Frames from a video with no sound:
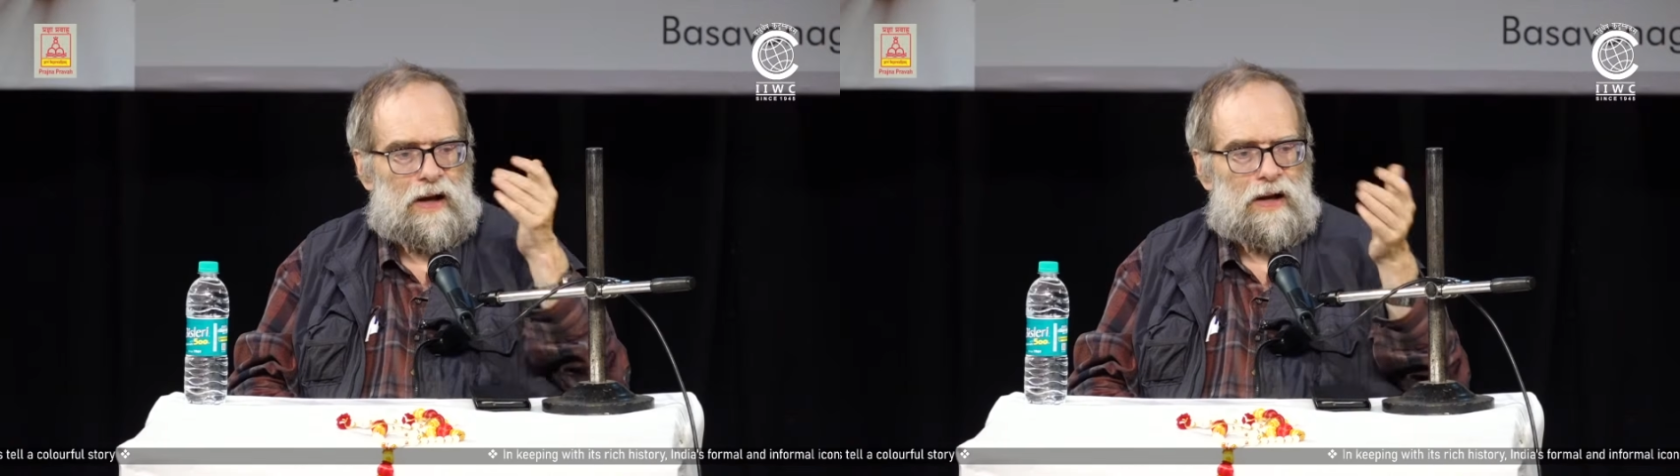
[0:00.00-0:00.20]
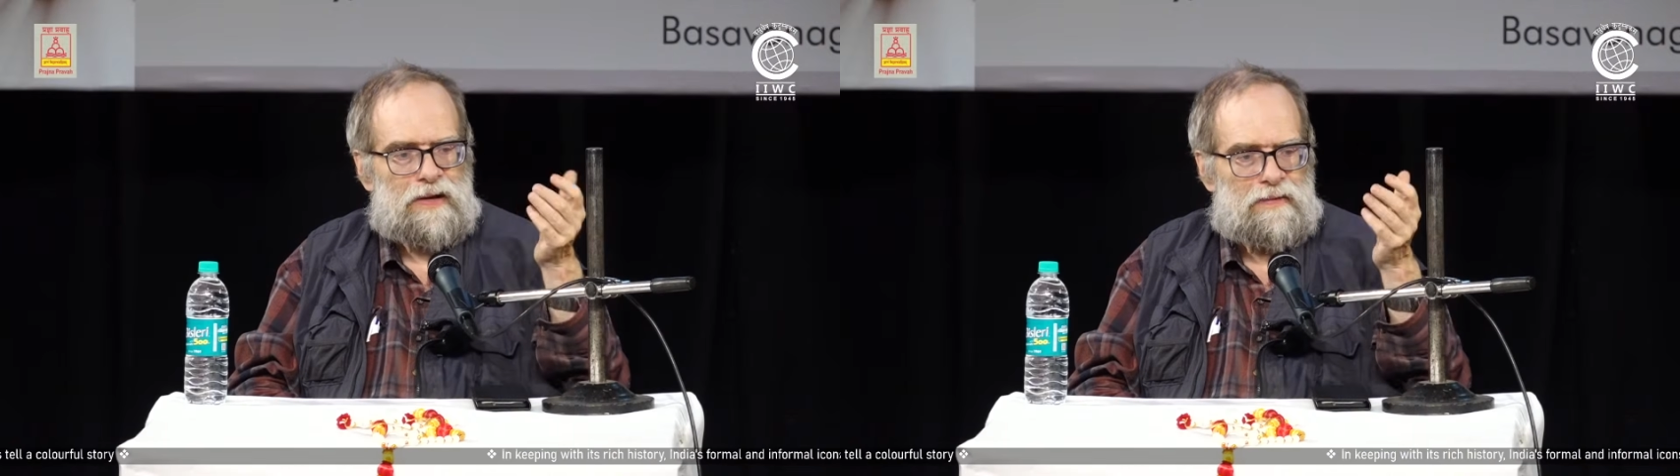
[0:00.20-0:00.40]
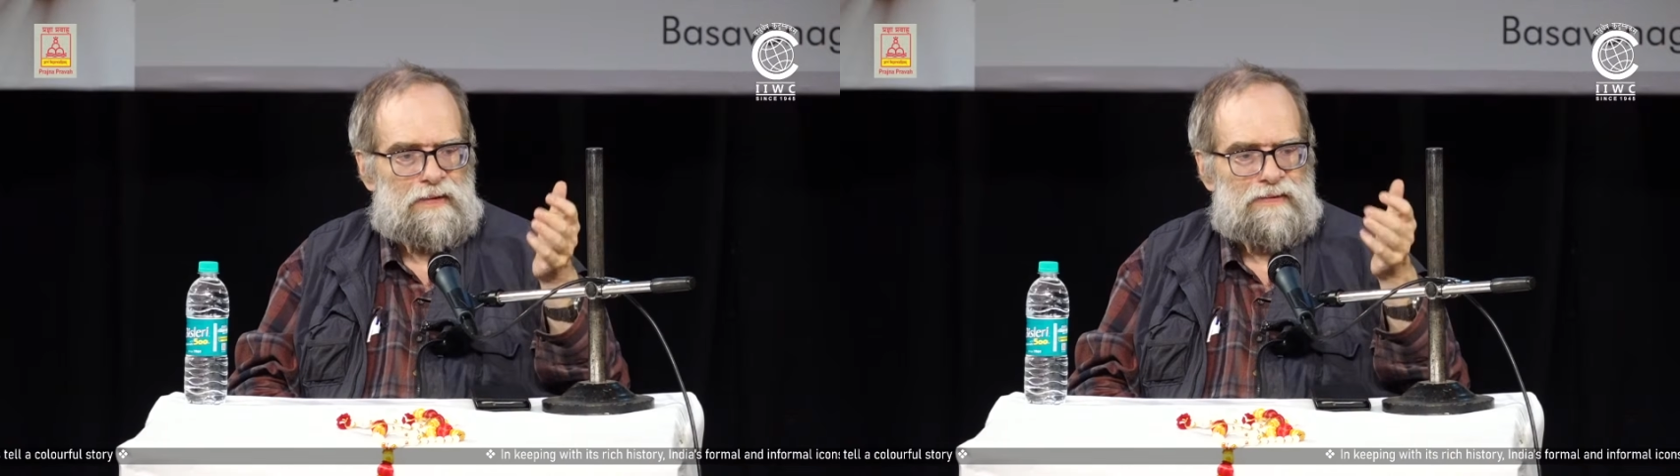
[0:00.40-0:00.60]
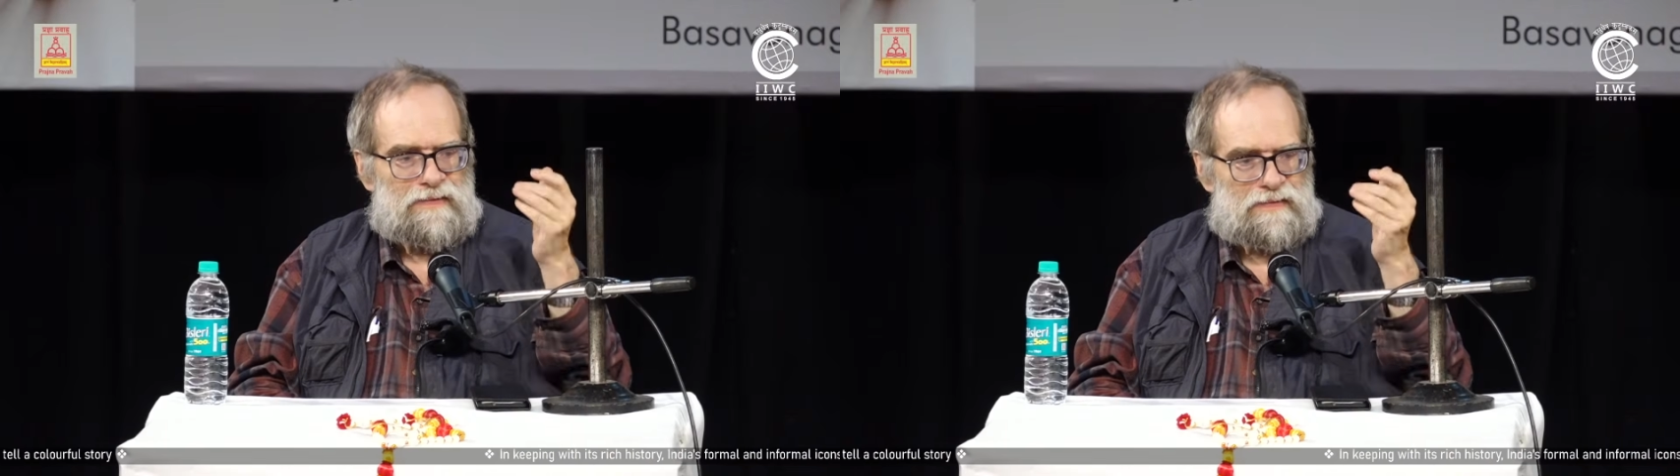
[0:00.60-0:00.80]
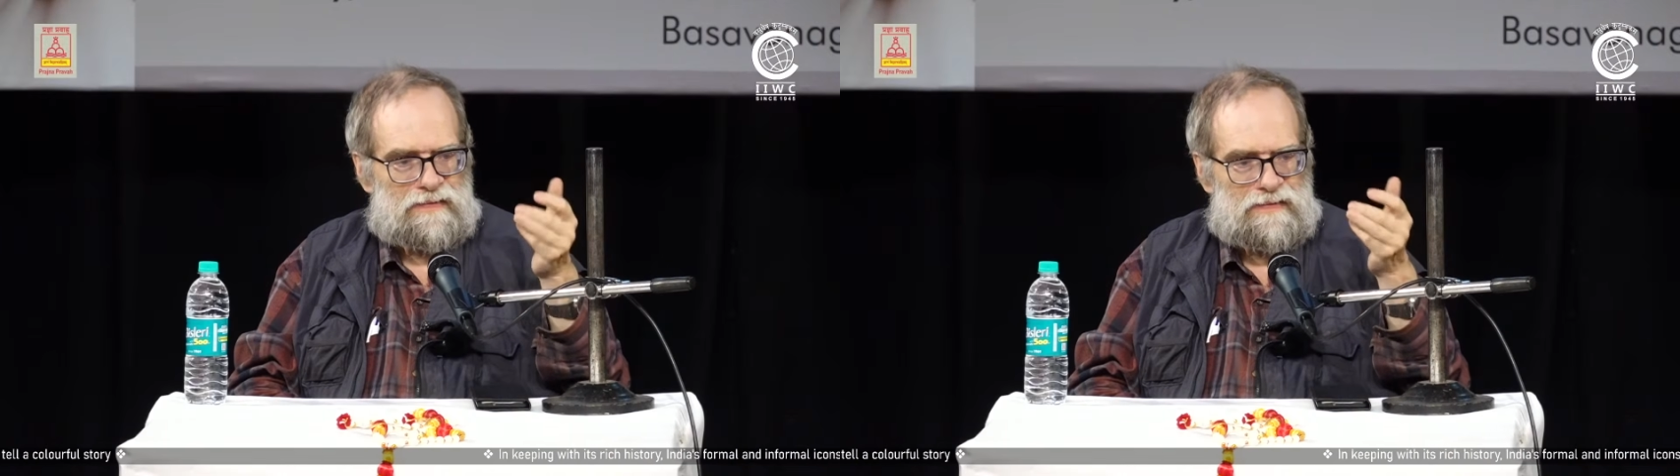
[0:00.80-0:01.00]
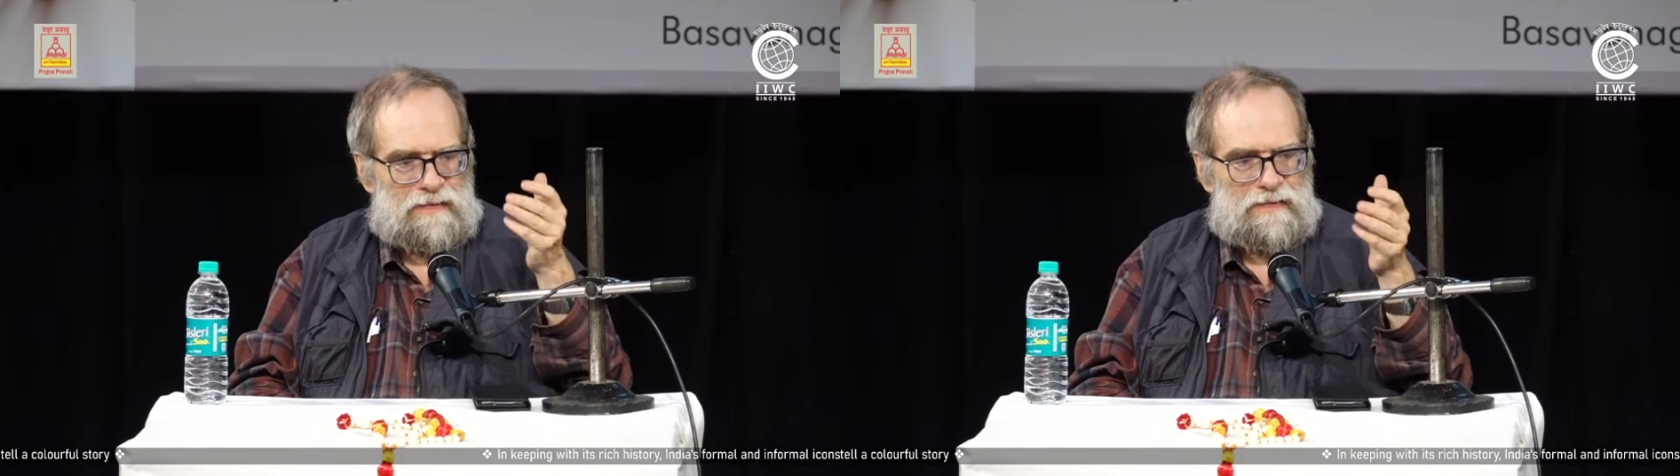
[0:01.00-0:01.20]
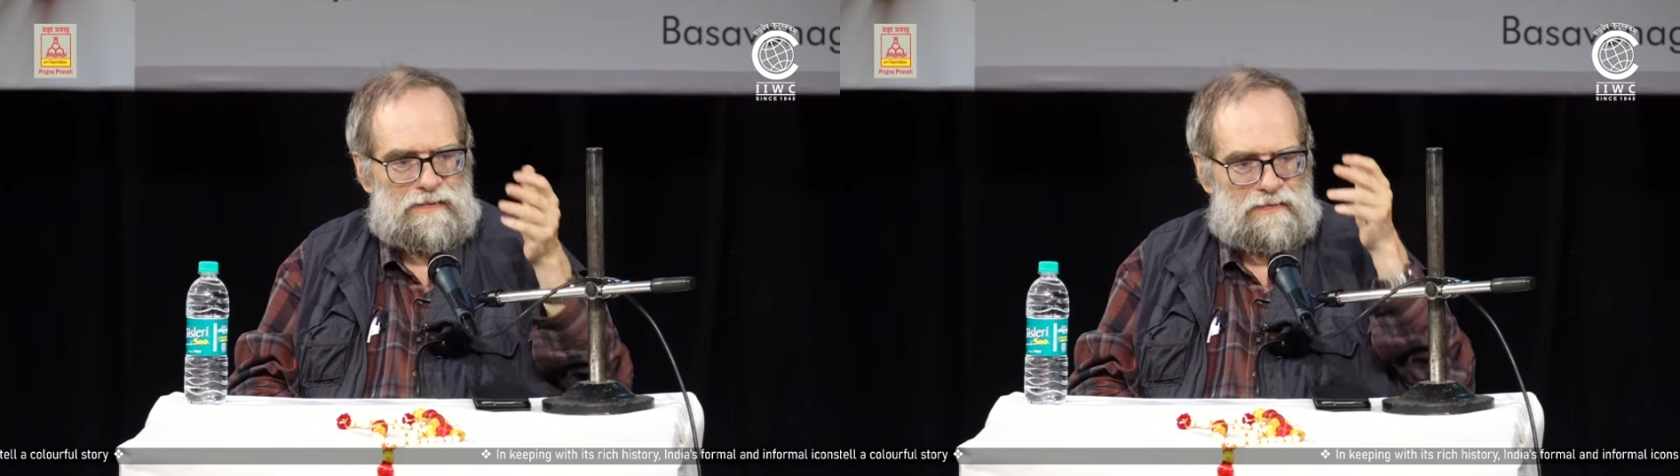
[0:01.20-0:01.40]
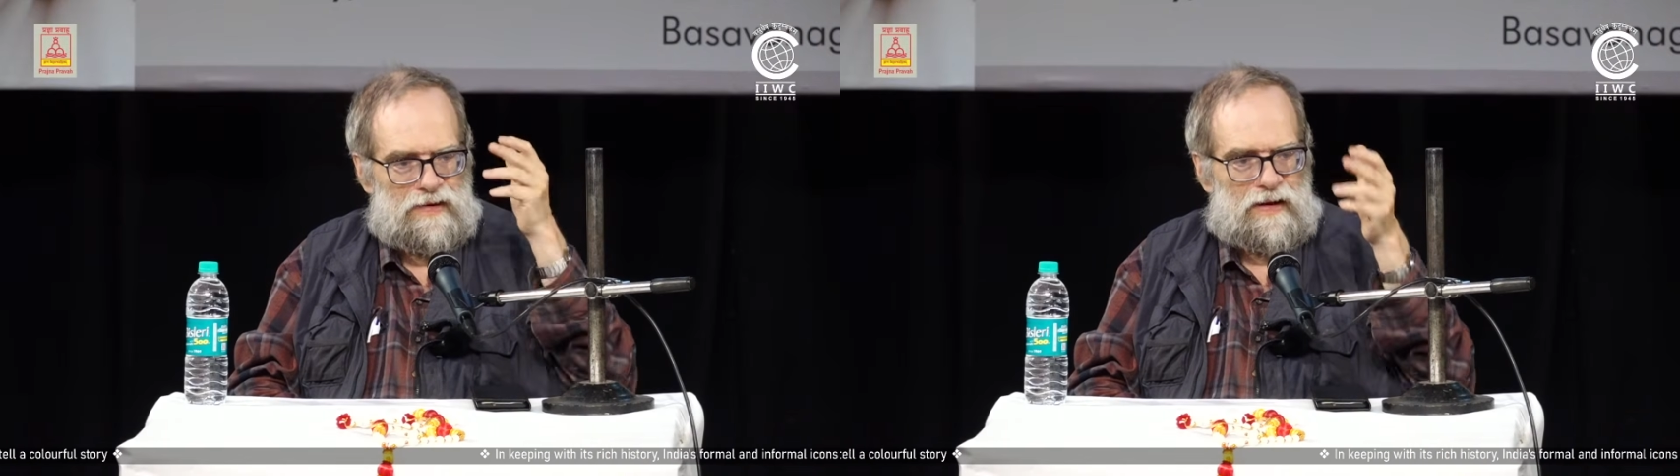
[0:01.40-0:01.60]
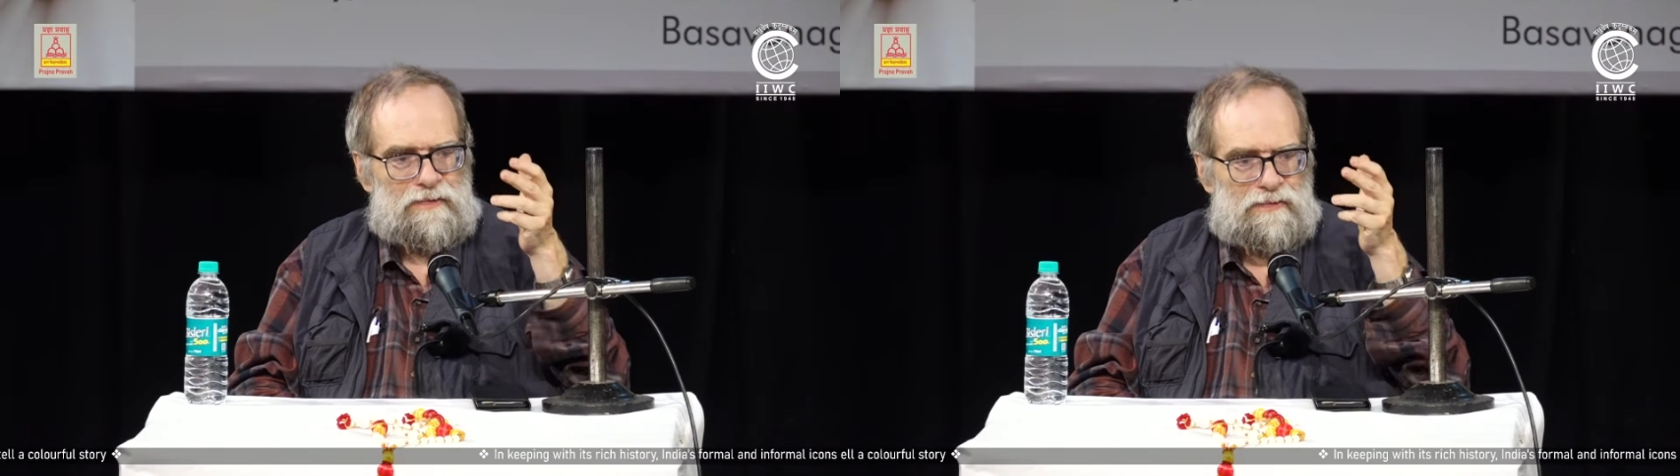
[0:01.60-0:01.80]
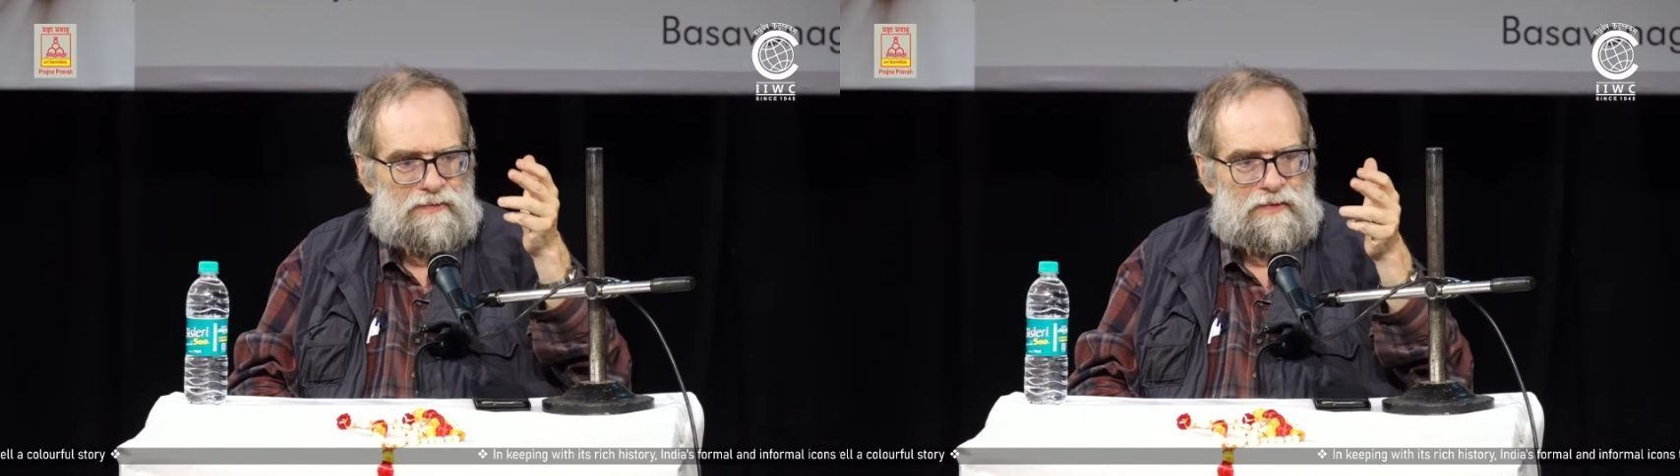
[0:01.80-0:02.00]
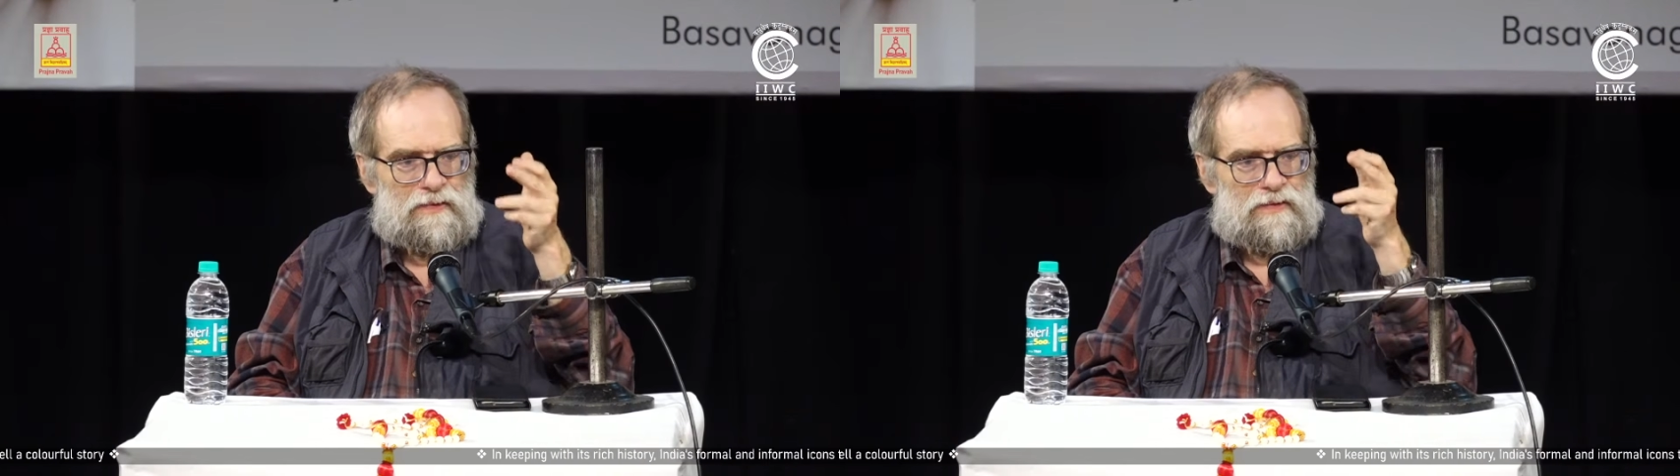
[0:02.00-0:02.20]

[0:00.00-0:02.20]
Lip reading: Anavas, the descendants of Anu,